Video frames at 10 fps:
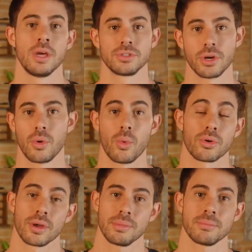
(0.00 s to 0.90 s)
So what
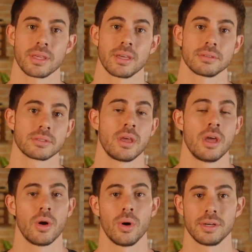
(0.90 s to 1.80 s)
do I mean by this?
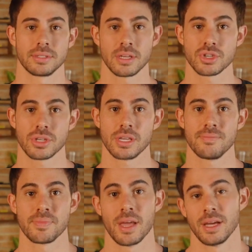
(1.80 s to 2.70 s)
Well,
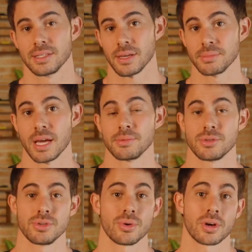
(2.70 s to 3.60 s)
essentially, sometimes in
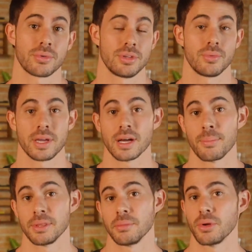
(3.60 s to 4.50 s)
New York, when you wake
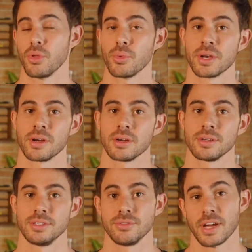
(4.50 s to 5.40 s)
up in the middle of the winter,
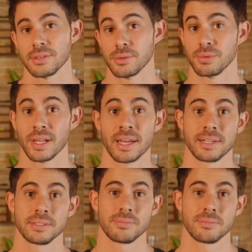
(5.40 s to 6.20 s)
you've got some plans,